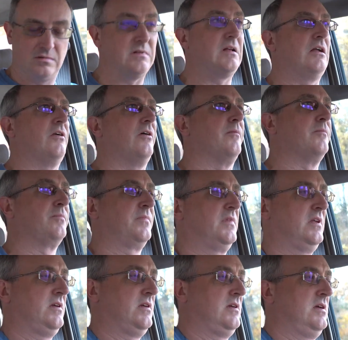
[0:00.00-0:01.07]
I don't
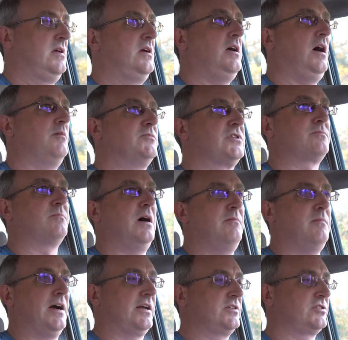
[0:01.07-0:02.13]
know.
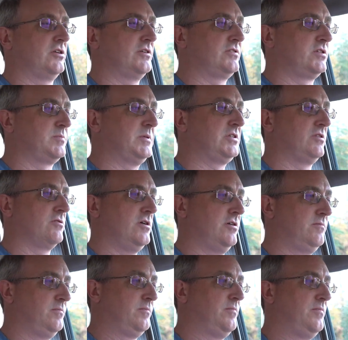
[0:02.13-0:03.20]
My concern is this busy road.
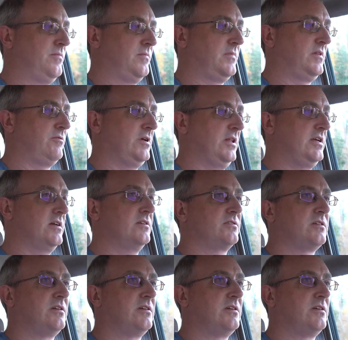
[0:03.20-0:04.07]
It really is.